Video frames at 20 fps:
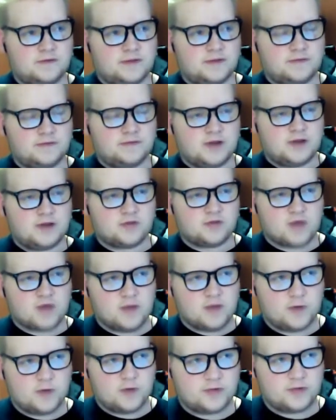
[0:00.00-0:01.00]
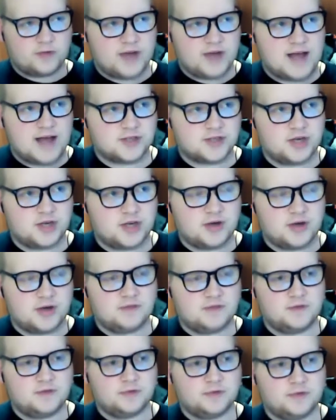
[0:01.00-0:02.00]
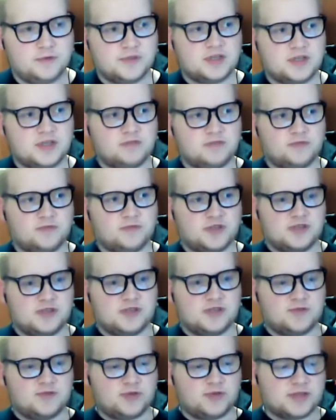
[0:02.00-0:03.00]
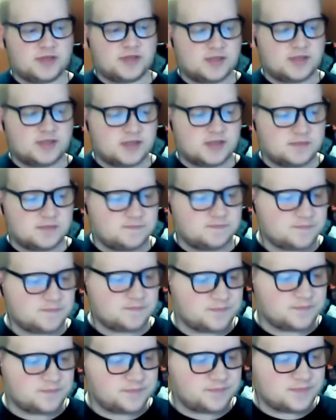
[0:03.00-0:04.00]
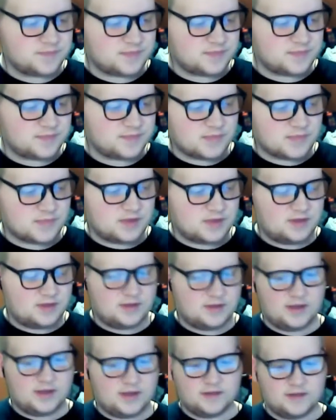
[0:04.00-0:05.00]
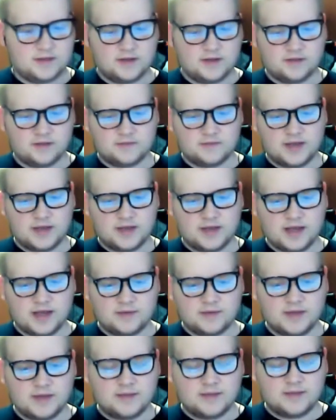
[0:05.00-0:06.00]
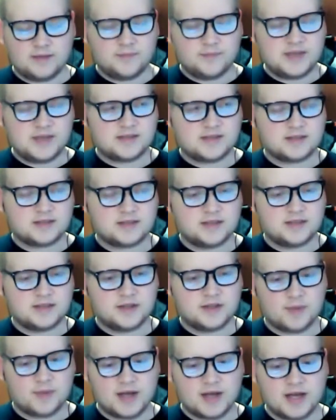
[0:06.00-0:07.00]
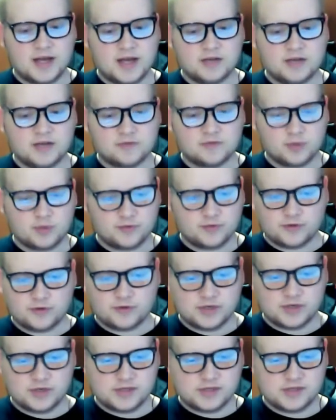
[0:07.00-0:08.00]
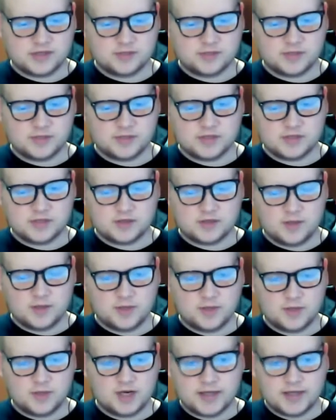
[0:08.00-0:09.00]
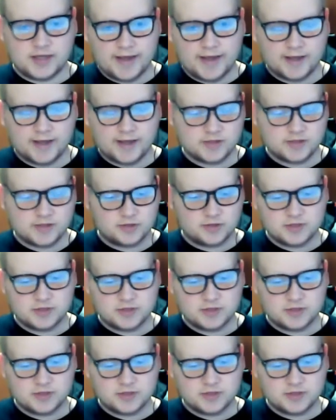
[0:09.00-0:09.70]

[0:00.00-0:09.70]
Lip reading: their right-wing reactionary views get received criticism. And they're like, and basically in their mind, any form of criticism is them getting canceled.